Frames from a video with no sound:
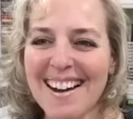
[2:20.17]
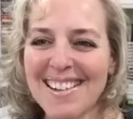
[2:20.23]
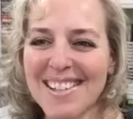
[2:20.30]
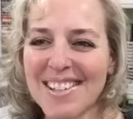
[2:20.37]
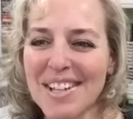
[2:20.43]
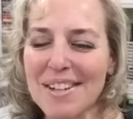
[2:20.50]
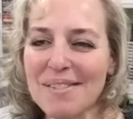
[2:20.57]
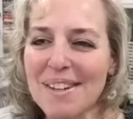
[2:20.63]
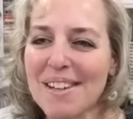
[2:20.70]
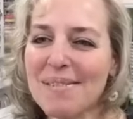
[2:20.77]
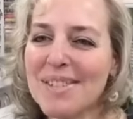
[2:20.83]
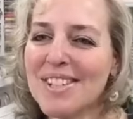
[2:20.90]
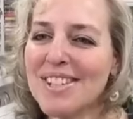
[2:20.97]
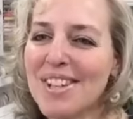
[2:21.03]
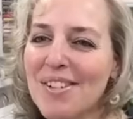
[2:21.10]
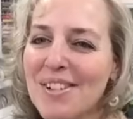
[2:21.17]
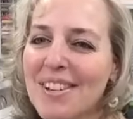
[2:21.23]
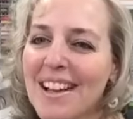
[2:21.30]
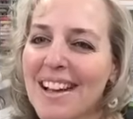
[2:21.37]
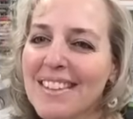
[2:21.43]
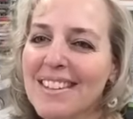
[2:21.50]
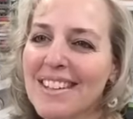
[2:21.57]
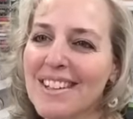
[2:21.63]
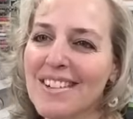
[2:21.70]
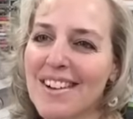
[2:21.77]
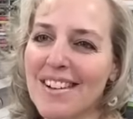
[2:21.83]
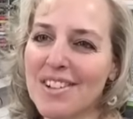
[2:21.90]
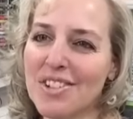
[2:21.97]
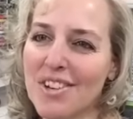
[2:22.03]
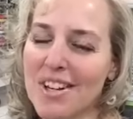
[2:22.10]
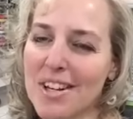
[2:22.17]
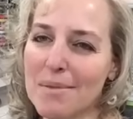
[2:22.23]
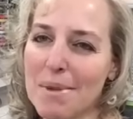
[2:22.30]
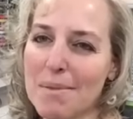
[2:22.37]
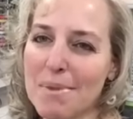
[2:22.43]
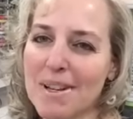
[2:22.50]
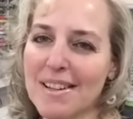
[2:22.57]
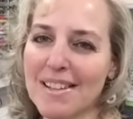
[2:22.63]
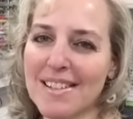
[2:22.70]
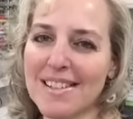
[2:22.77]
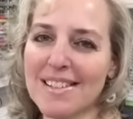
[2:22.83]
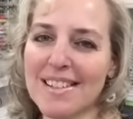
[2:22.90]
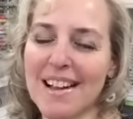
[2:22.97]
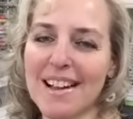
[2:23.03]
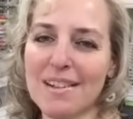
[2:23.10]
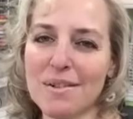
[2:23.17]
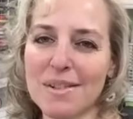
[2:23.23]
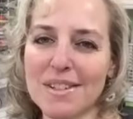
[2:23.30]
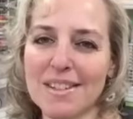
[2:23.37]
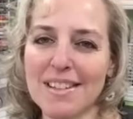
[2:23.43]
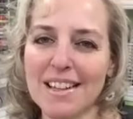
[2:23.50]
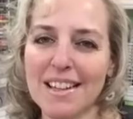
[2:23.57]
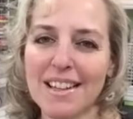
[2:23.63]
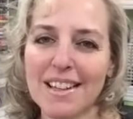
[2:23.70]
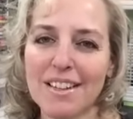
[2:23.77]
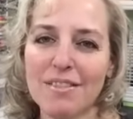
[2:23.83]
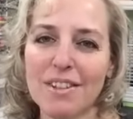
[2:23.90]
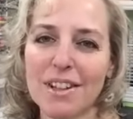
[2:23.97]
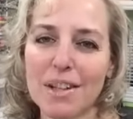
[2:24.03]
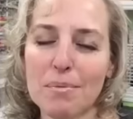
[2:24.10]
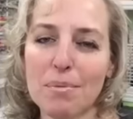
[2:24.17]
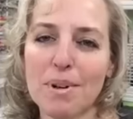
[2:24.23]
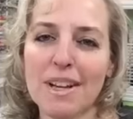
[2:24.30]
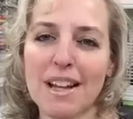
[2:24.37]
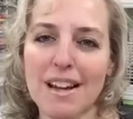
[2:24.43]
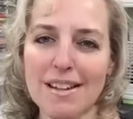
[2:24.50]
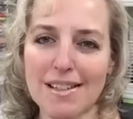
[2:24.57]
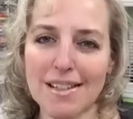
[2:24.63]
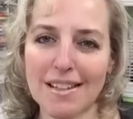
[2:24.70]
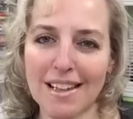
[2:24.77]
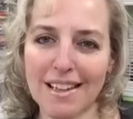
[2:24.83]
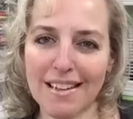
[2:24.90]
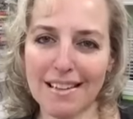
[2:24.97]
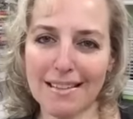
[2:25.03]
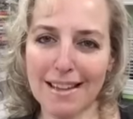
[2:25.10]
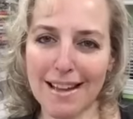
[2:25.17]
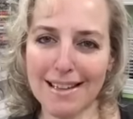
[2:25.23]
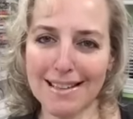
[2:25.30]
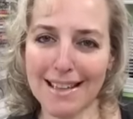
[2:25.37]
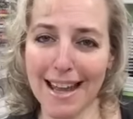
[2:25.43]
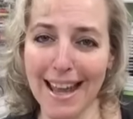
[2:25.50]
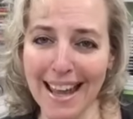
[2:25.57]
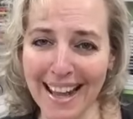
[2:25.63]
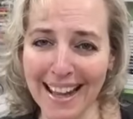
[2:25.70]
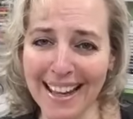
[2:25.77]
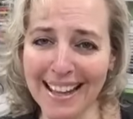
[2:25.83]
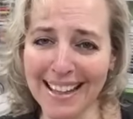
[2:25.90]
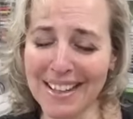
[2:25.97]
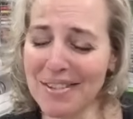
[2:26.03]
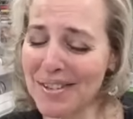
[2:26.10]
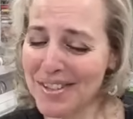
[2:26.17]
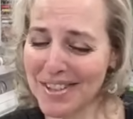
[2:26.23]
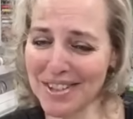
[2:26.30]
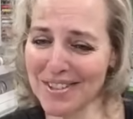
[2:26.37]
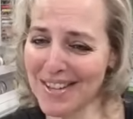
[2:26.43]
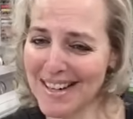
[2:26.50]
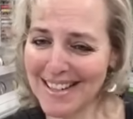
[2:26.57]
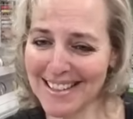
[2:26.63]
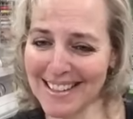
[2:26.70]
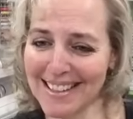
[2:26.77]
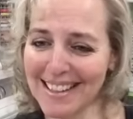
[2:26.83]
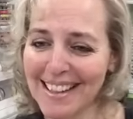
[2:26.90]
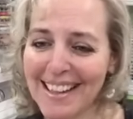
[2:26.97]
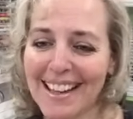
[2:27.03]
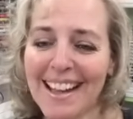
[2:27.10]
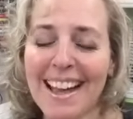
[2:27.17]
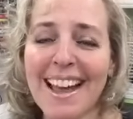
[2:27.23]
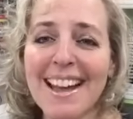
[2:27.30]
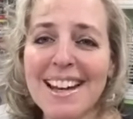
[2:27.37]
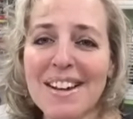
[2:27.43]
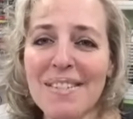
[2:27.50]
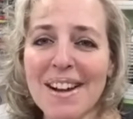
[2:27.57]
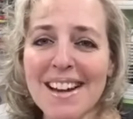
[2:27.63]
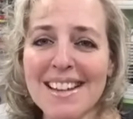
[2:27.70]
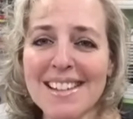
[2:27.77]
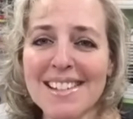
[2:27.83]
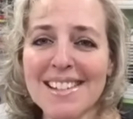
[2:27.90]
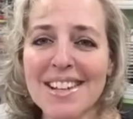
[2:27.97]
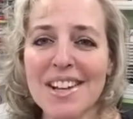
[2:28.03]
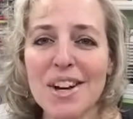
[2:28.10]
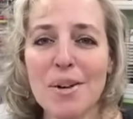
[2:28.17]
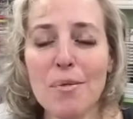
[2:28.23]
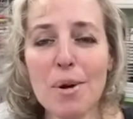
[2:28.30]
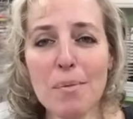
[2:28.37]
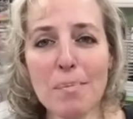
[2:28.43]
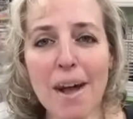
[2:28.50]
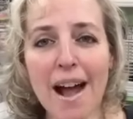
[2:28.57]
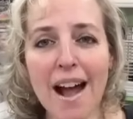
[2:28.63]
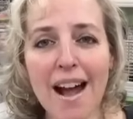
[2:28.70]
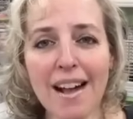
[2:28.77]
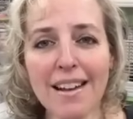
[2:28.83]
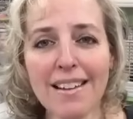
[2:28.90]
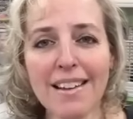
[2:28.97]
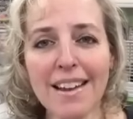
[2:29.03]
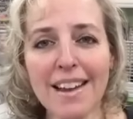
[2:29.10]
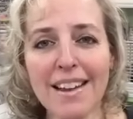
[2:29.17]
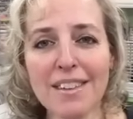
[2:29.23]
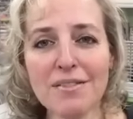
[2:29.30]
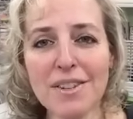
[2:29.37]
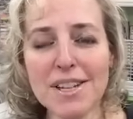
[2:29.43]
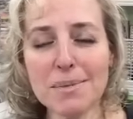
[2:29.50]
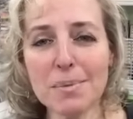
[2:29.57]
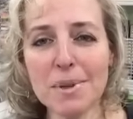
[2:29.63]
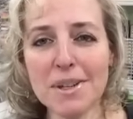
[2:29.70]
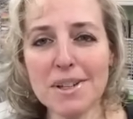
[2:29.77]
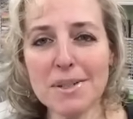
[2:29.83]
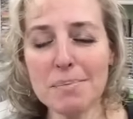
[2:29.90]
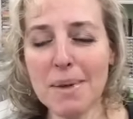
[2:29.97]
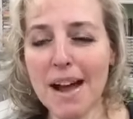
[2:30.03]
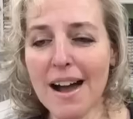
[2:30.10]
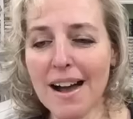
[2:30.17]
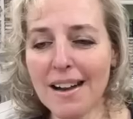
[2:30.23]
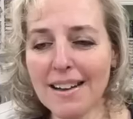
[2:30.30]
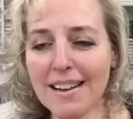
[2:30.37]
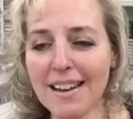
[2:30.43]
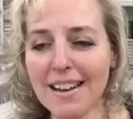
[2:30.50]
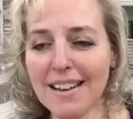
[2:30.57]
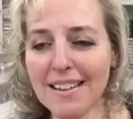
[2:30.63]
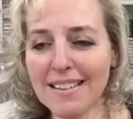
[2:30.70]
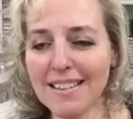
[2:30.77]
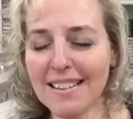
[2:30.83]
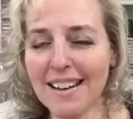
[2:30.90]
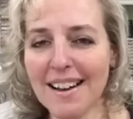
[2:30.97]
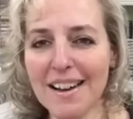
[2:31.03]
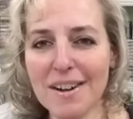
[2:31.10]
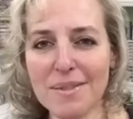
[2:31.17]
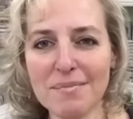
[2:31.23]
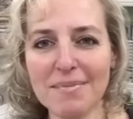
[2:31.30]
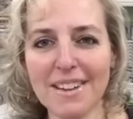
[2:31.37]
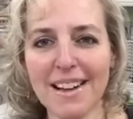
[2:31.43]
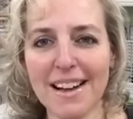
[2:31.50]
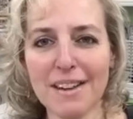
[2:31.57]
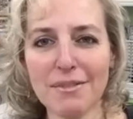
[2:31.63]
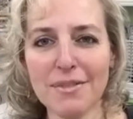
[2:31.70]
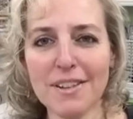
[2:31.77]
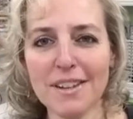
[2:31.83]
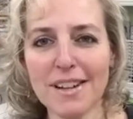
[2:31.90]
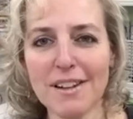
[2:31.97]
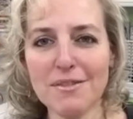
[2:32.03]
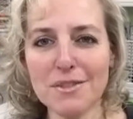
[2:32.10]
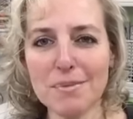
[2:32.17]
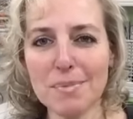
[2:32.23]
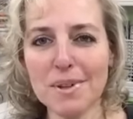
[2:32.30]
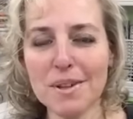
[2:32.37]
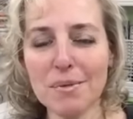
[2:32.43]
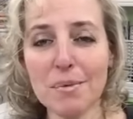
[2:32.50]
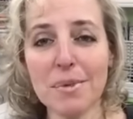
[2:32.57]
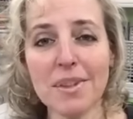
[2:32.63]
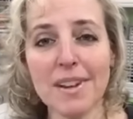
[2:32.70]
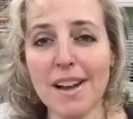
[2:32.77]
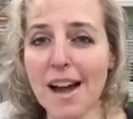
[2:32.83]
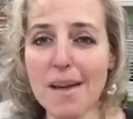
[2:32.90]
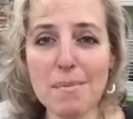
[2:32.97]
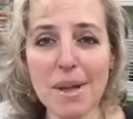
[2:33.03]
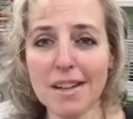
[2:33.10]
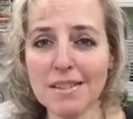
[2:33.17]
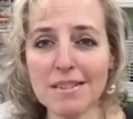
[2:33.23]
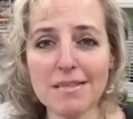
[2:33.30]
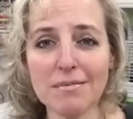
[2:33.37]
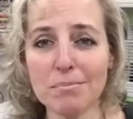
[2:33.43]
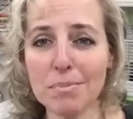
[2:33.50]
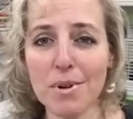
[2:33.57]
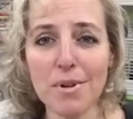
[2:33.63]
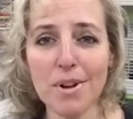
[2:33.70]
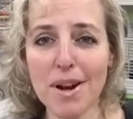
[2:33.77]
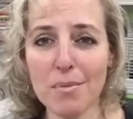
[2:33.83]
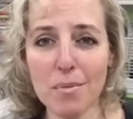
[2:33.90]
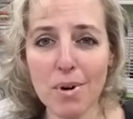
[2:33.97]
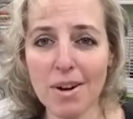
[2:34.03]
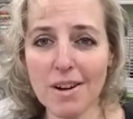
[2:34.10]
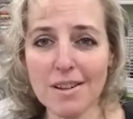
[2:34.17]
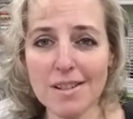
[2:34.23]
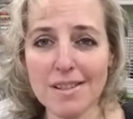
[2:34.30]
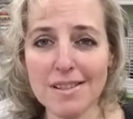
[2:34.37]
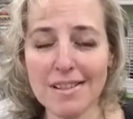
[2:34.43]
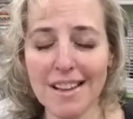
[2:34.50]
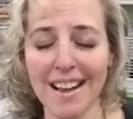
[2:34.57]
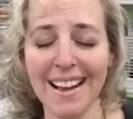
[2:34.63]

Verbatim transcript: awesome. I'm so glad that you're all joining me because I was feeling pretty isolated that day. it was crazy. Anyways we're back and Facebook is back and um, I feel comfortable. The comment program works.